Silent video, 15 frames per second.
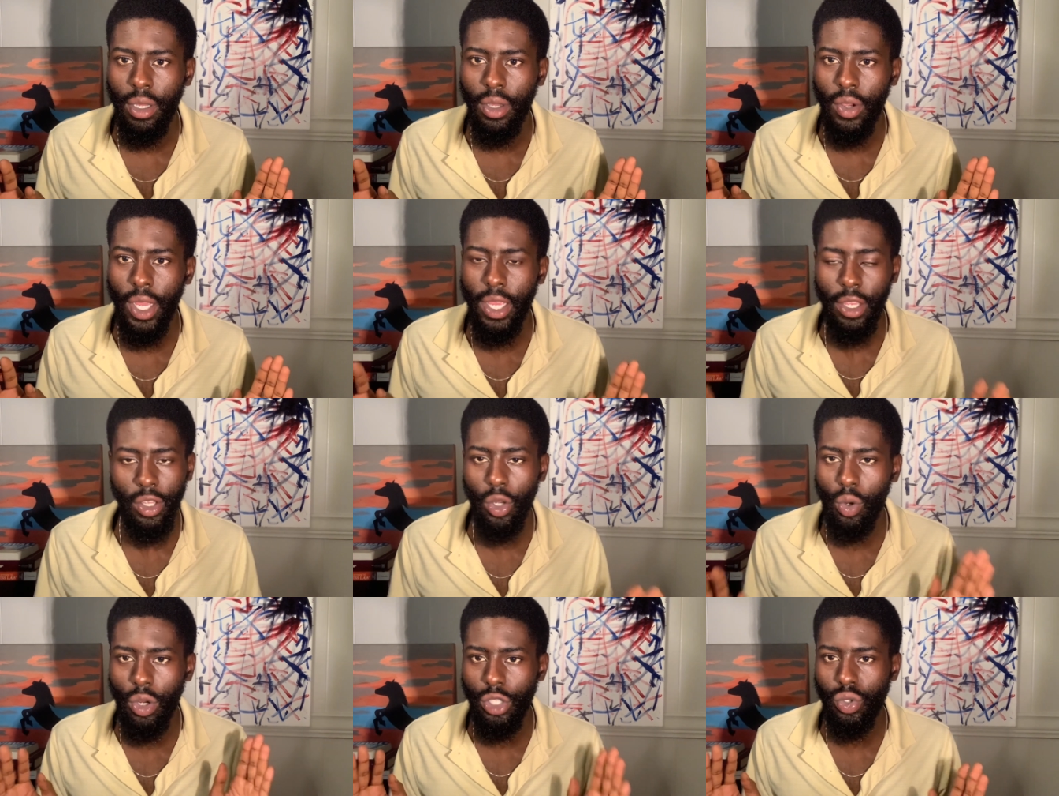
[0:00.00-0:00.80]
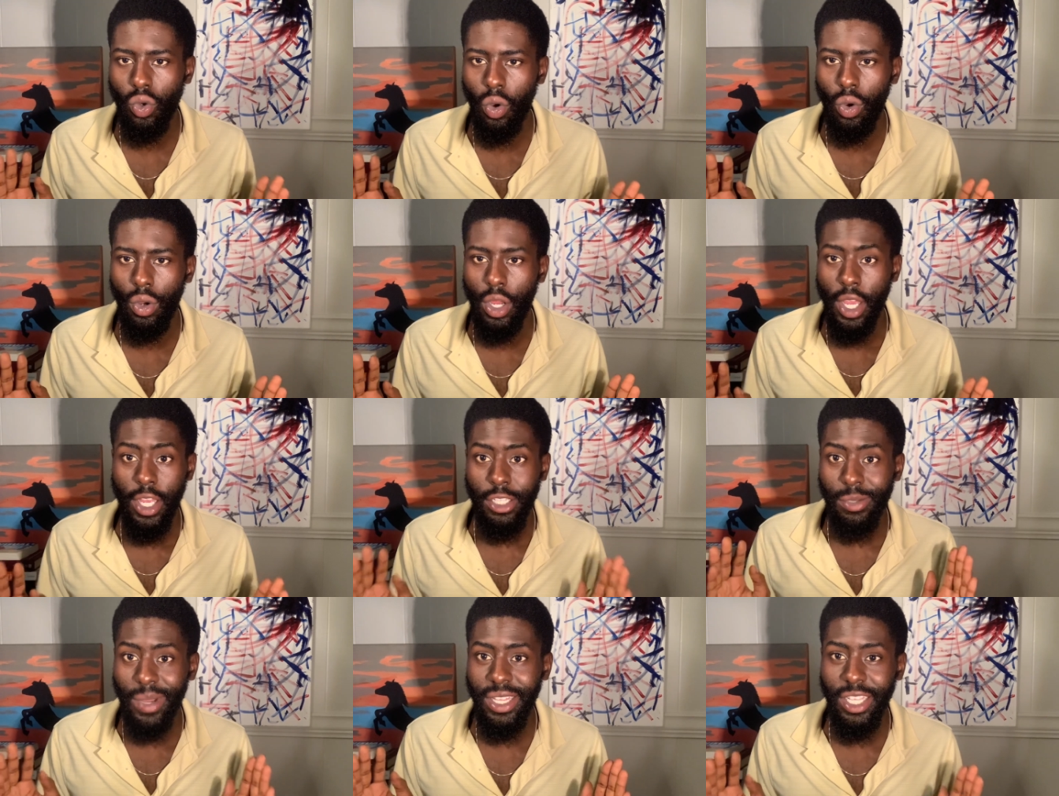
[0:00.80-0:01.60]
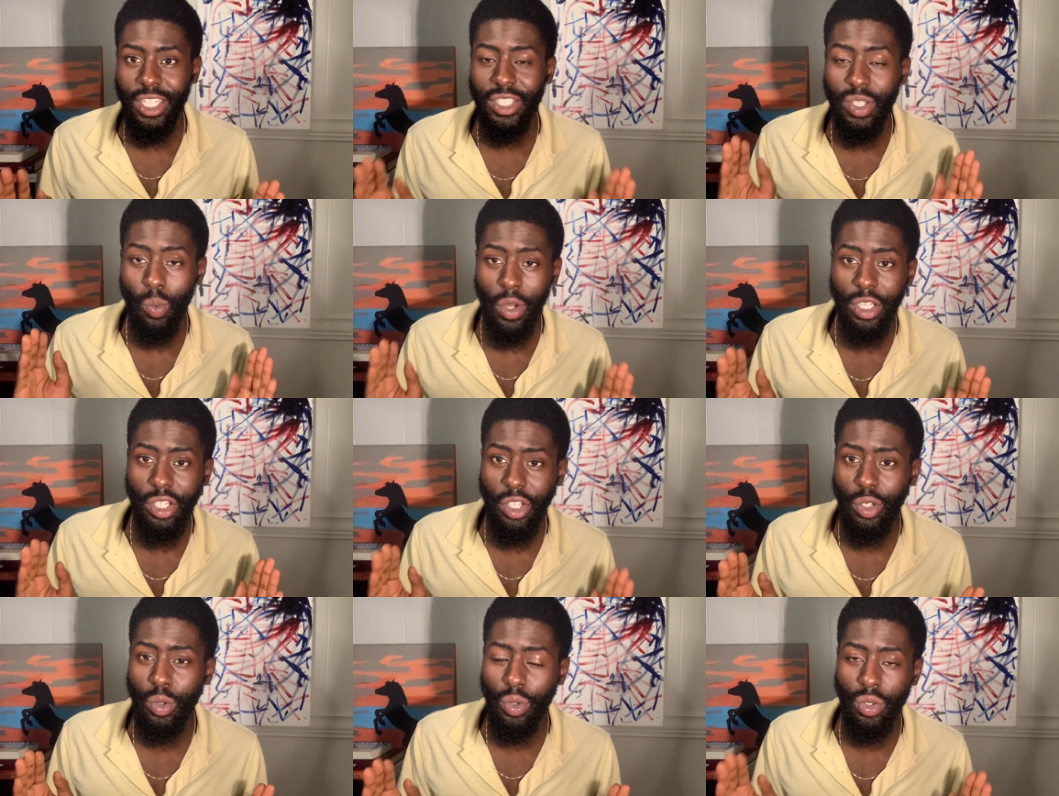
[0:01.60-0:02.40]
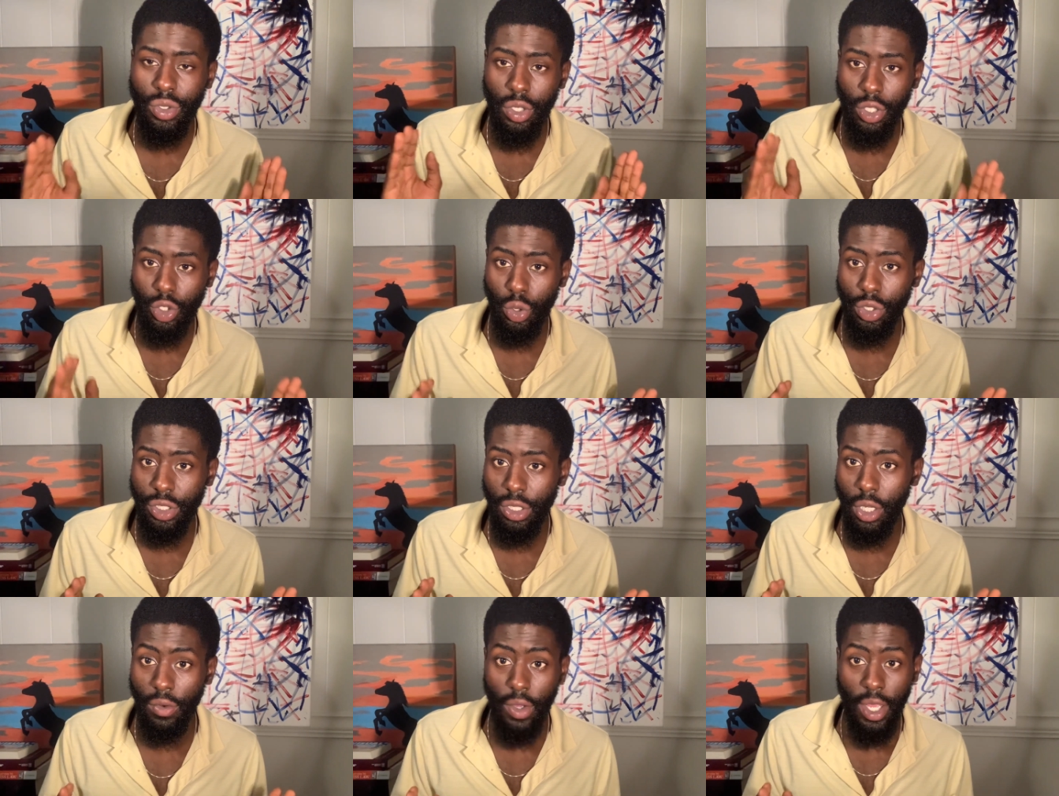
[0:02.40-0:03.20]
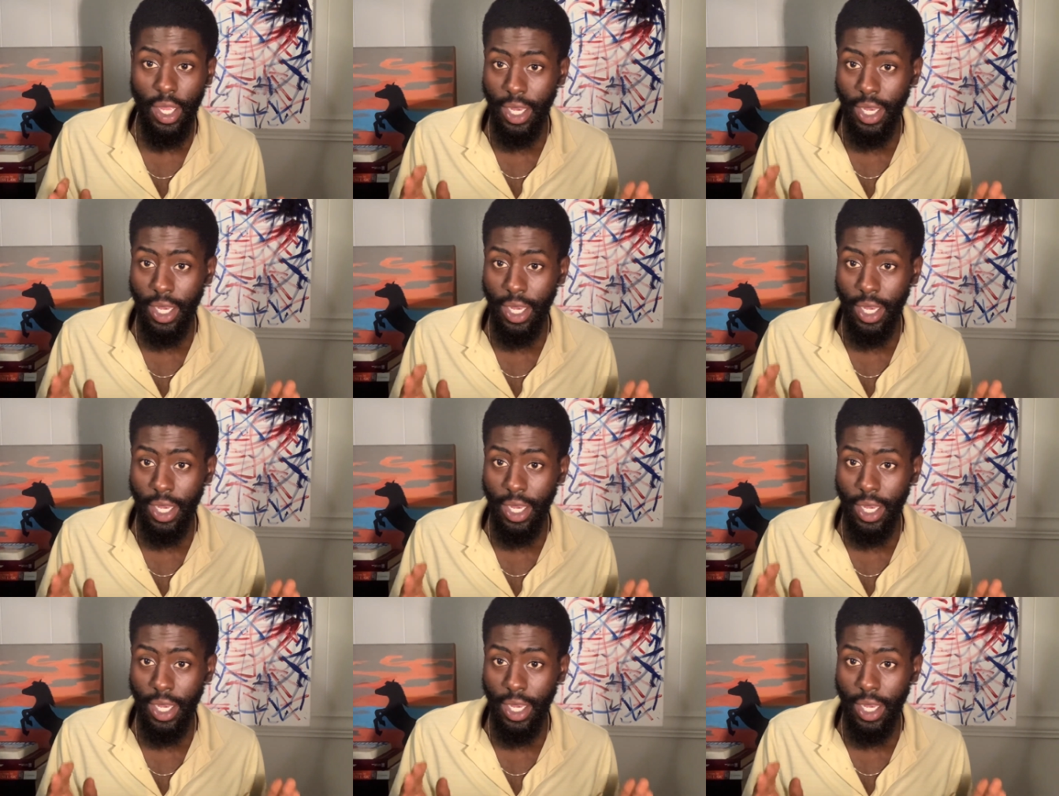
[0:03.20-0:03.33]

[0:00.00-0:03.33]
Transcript: Okay? You don't control her. So my thing is, the one thing you do is control yourself.